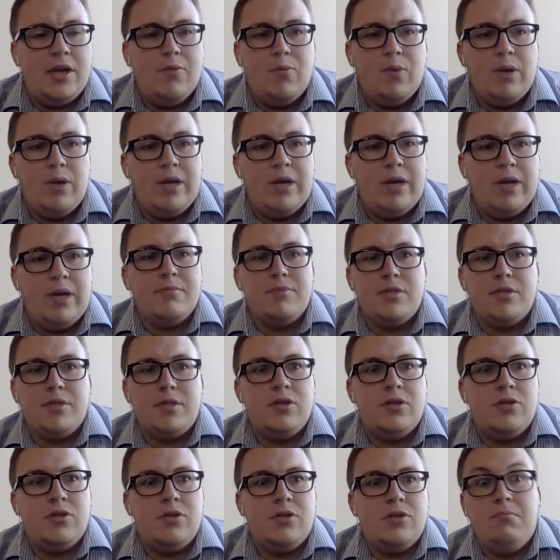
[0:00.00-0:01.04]
When it comes
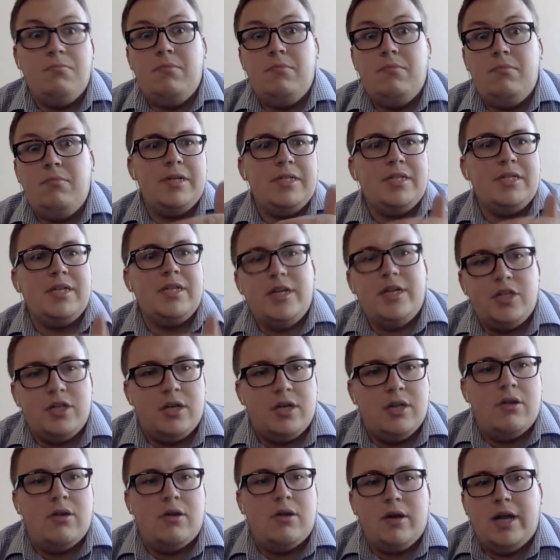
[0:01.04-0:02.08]
to missing each
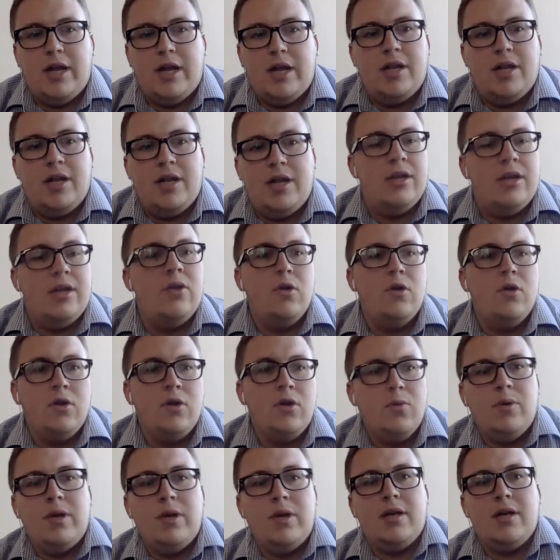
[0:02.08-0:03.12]
other and
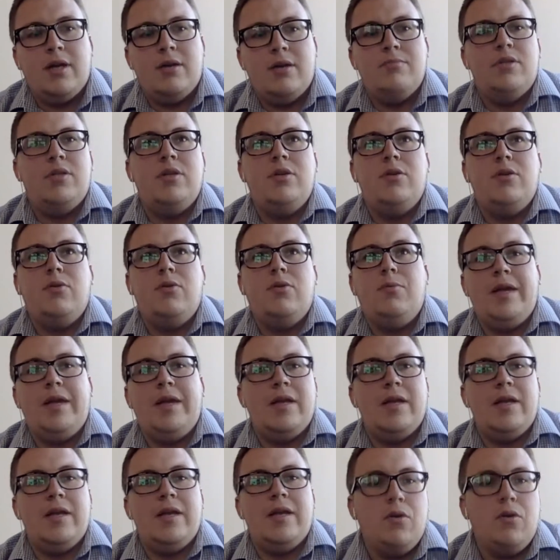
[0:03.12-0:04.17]
when it comes to being
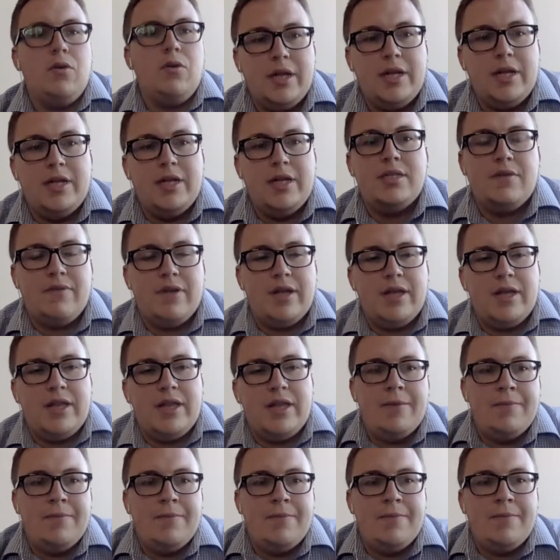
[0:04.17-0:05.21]
lonely and stuff like
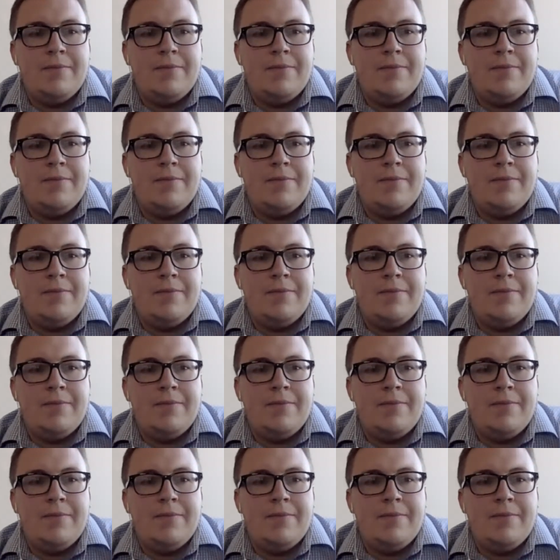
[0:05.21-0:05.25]
that.